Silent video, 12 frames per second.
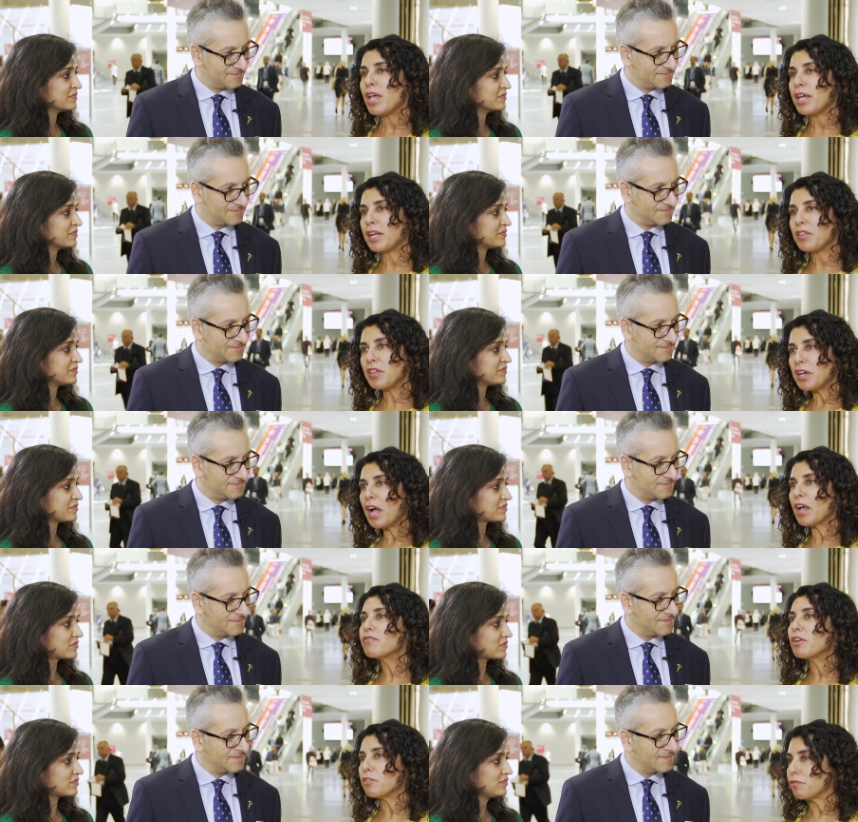Speaker 1: And I think
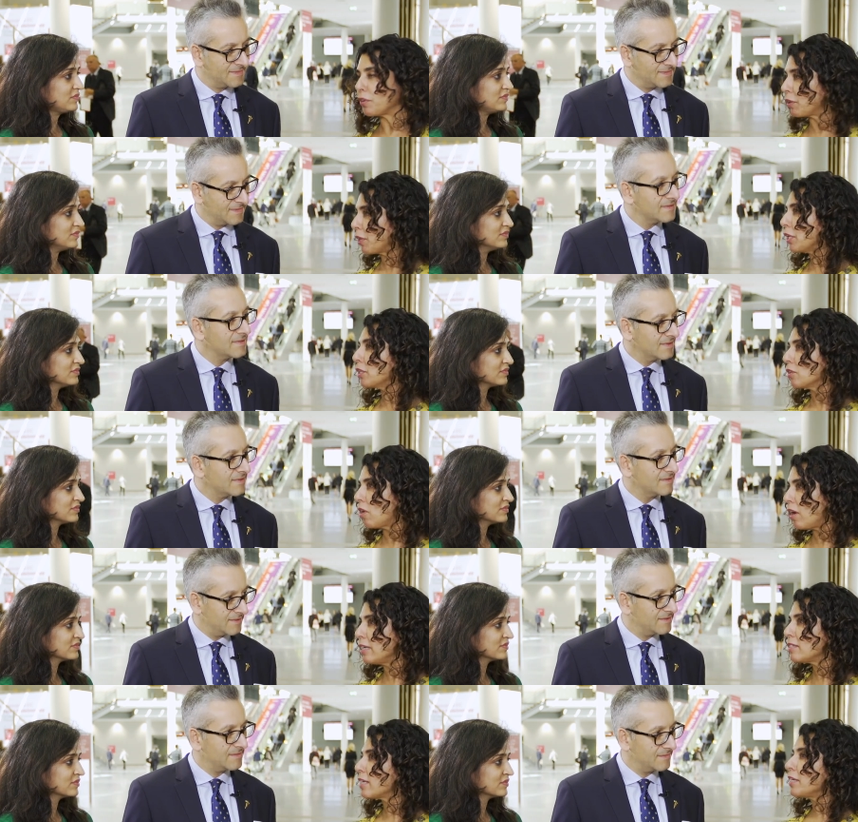I felt very
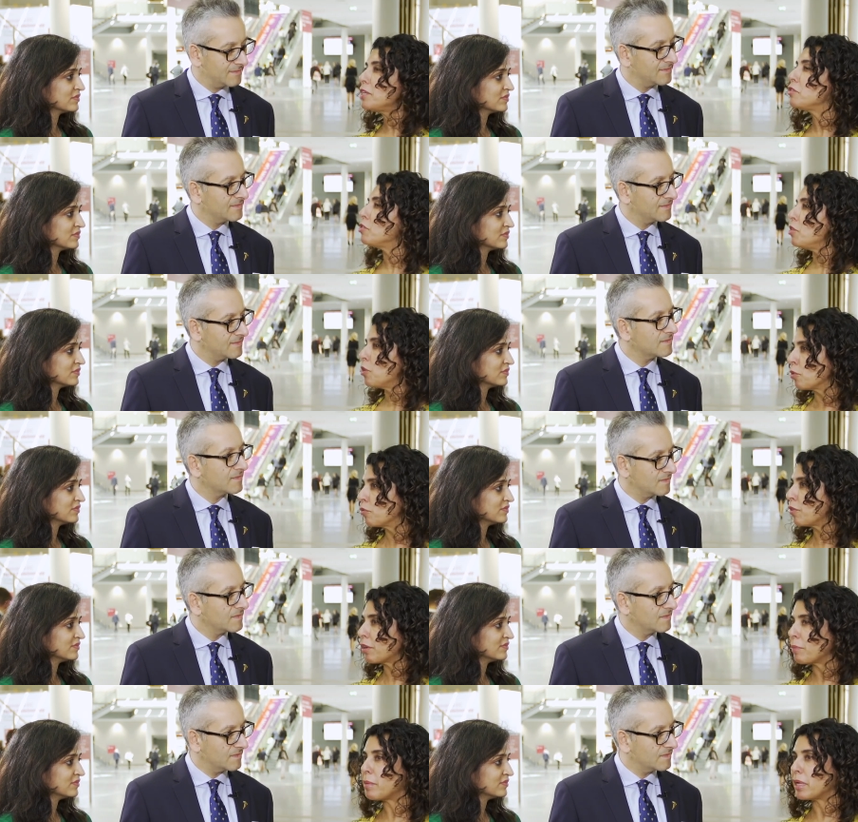lost. I didn't know
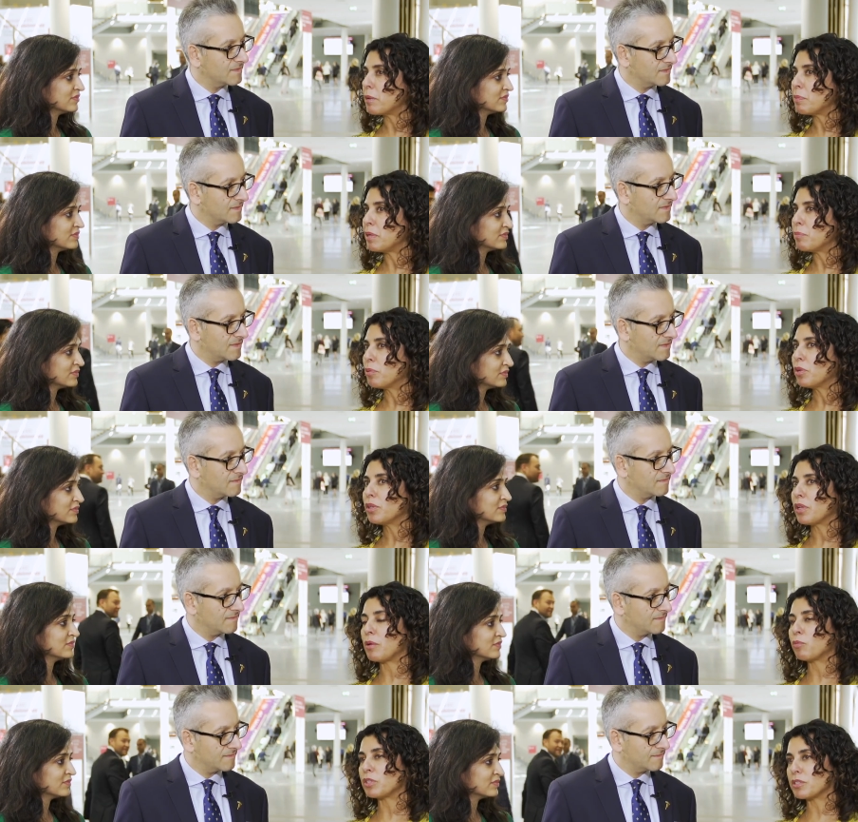very many people.
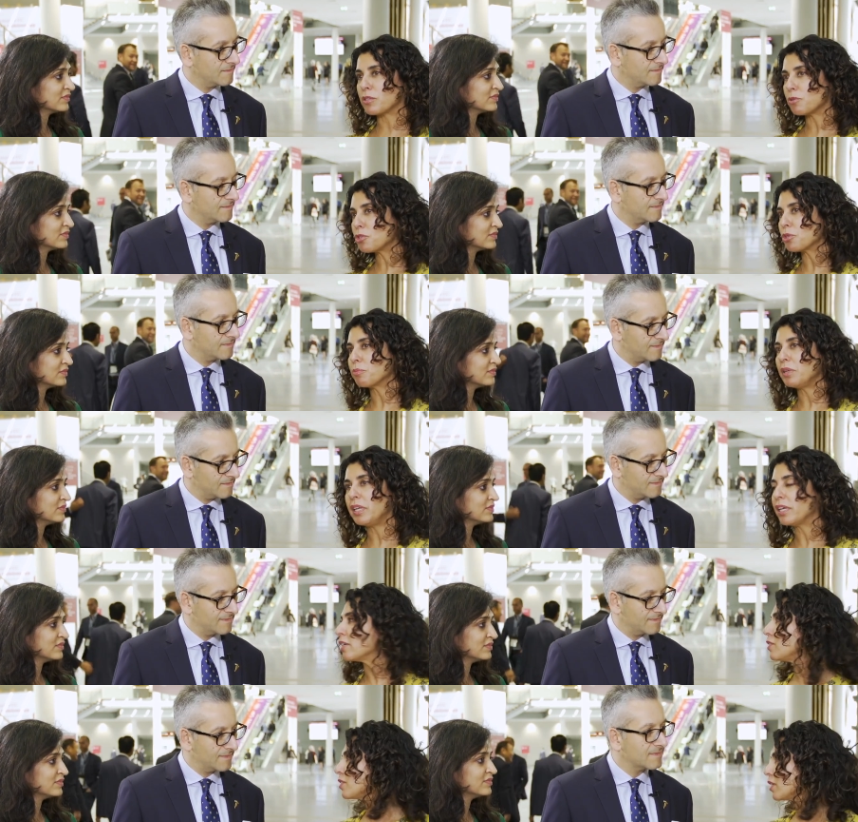And what social media
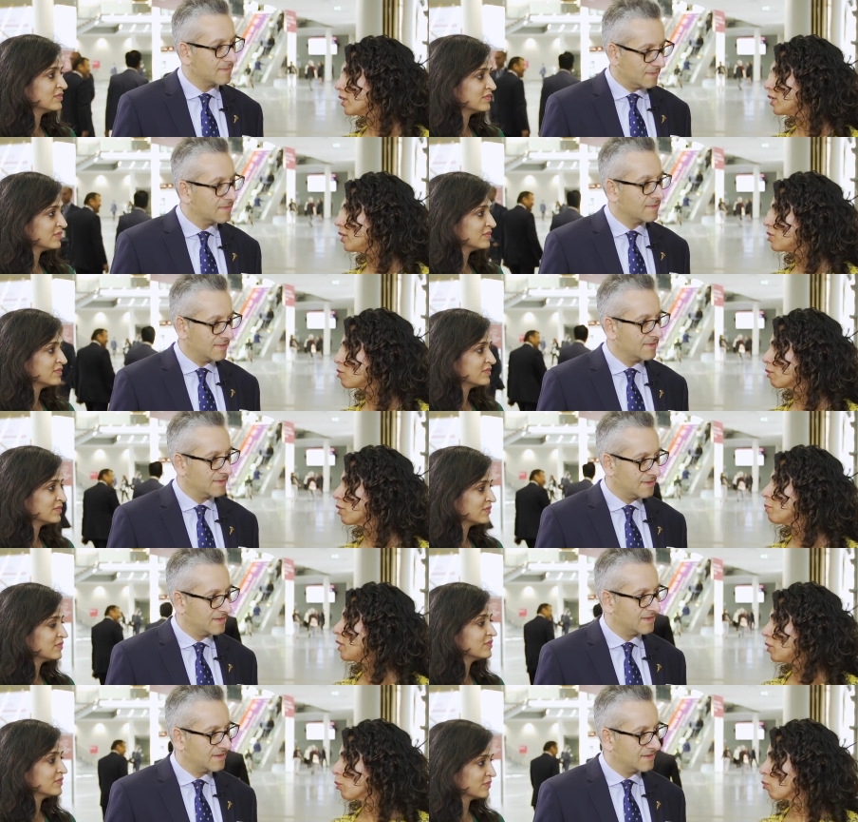has done is really
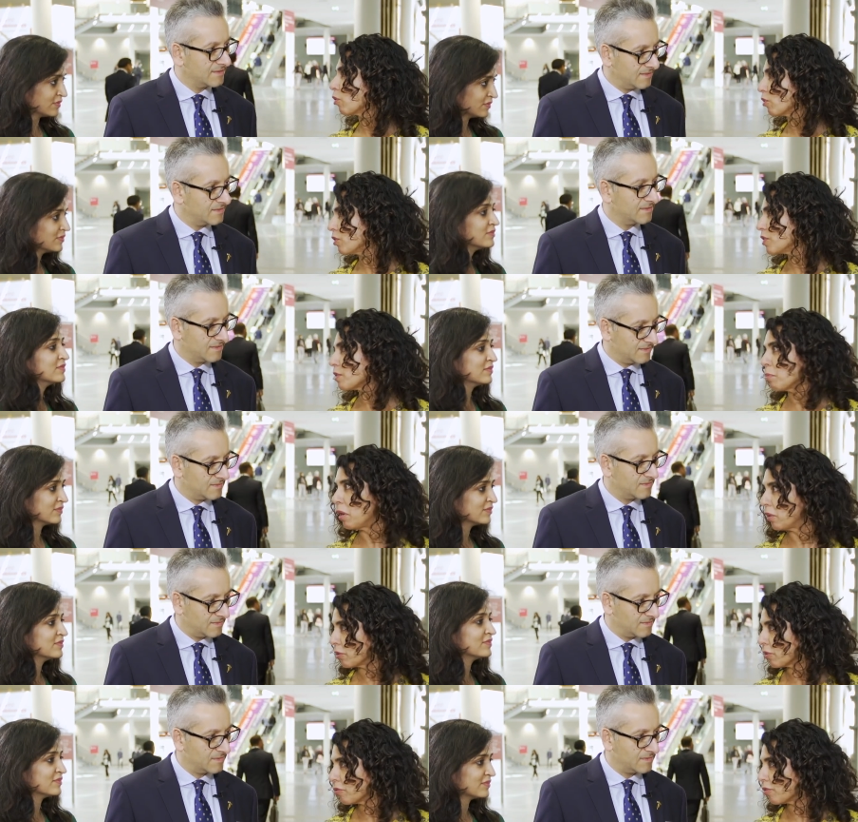made the world
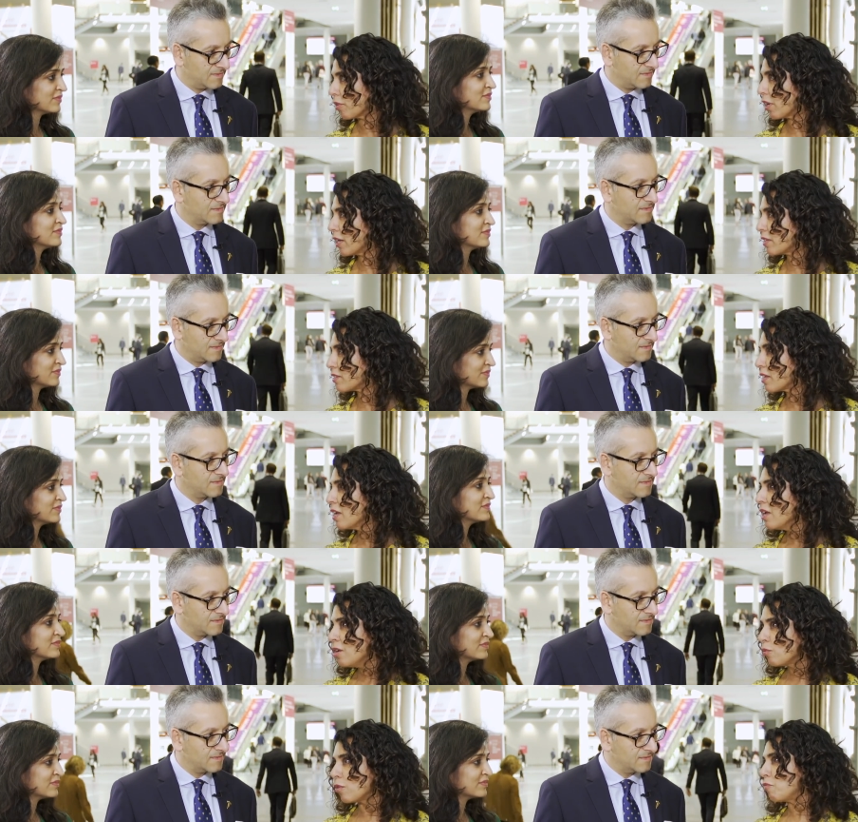smaller for us.
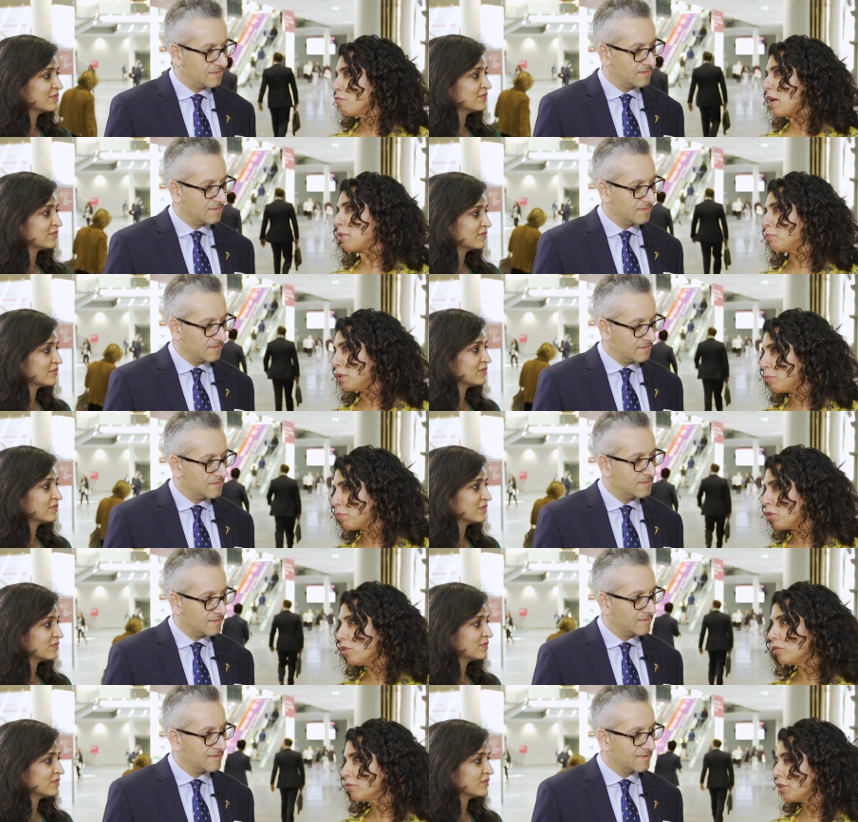We've met
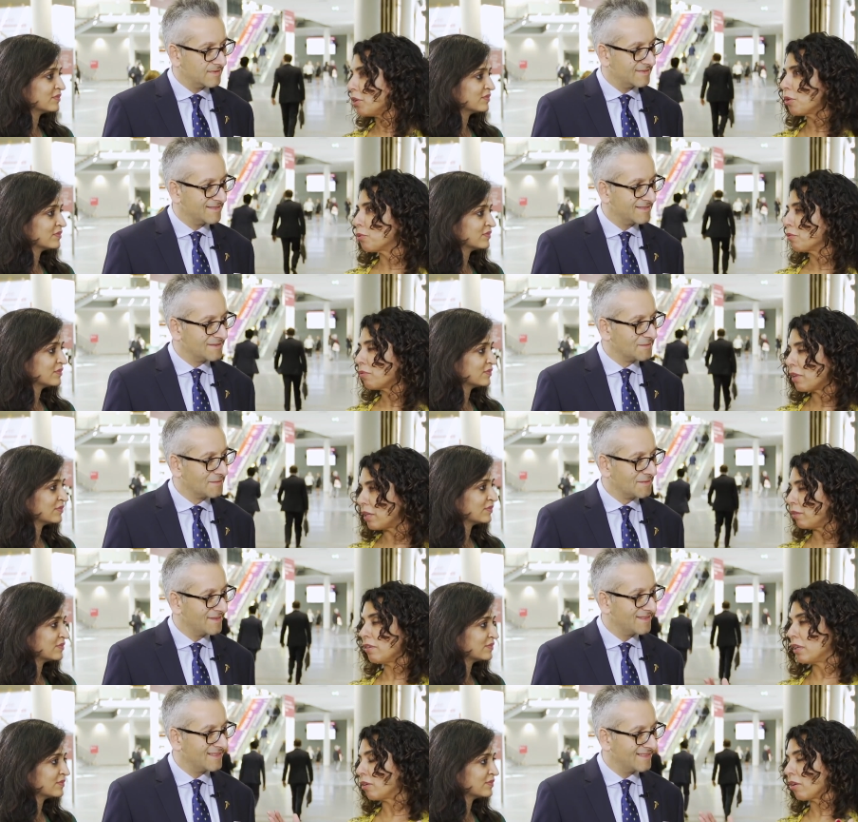people, you know,
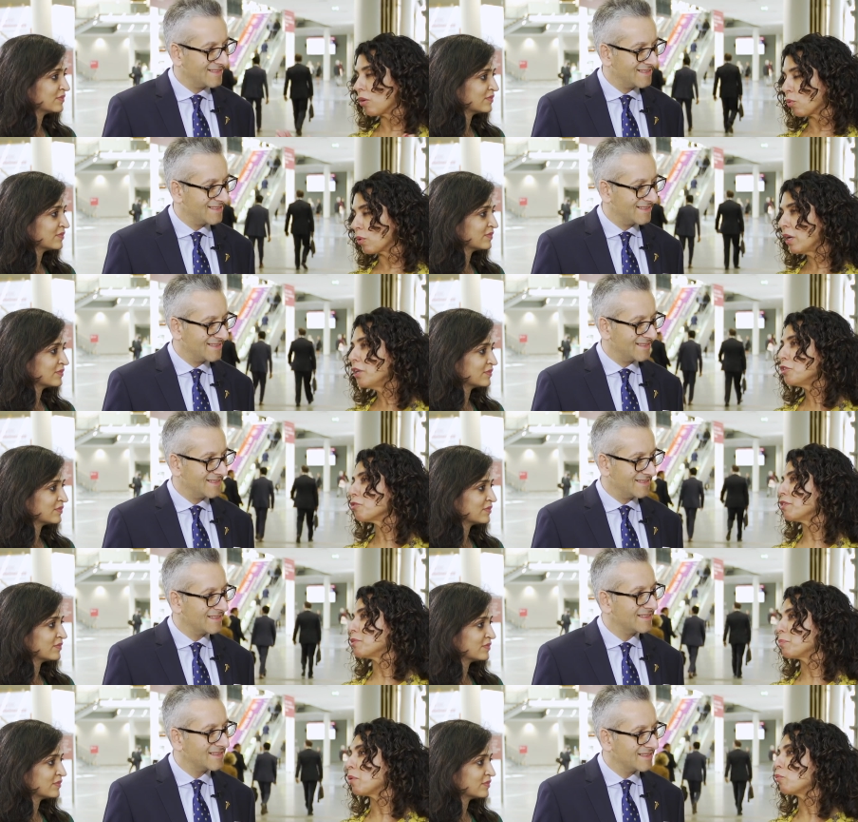in our own
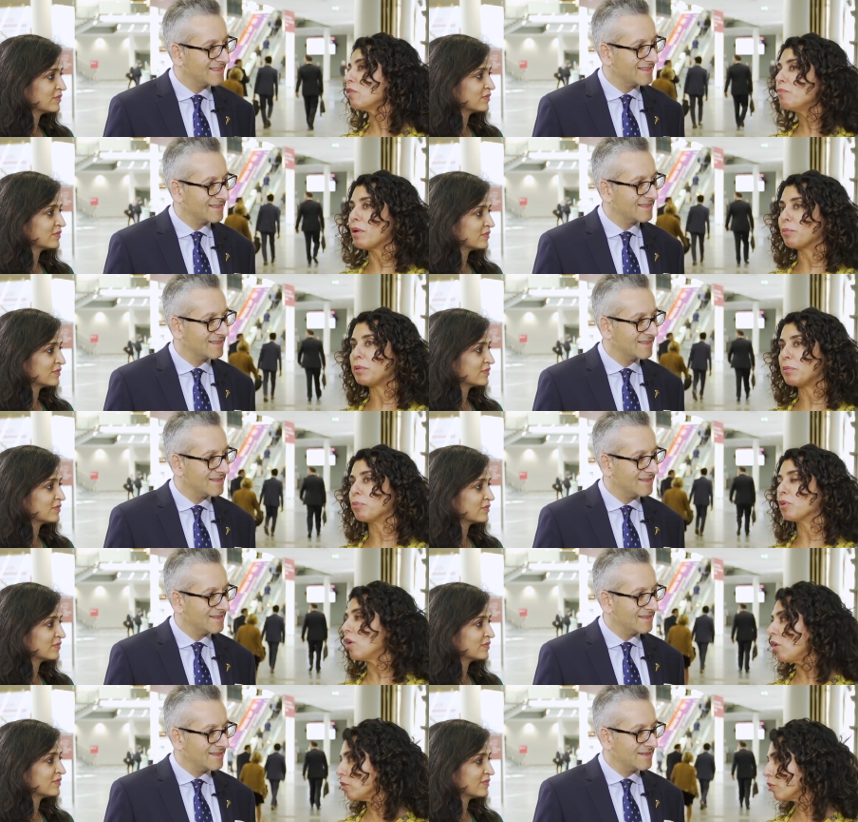countries, but we've met
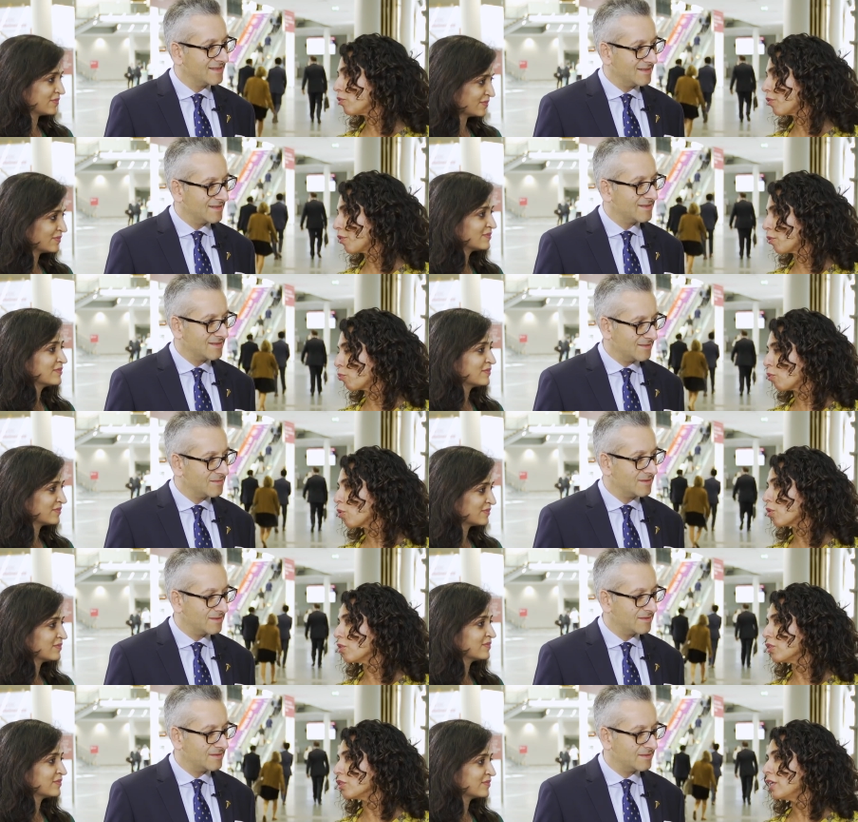people all over the
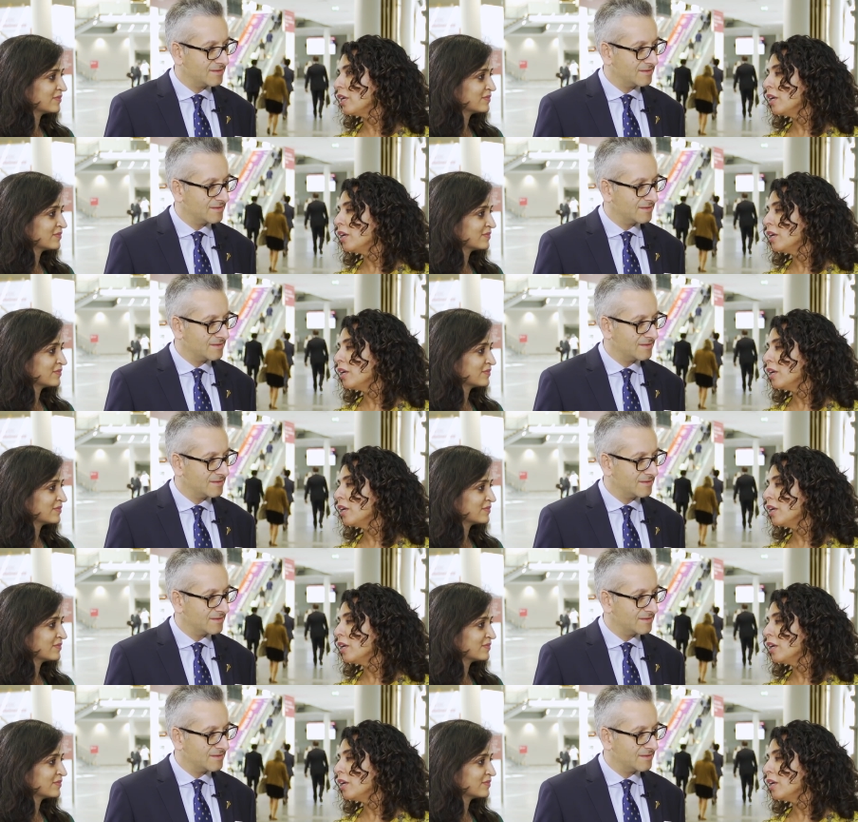world.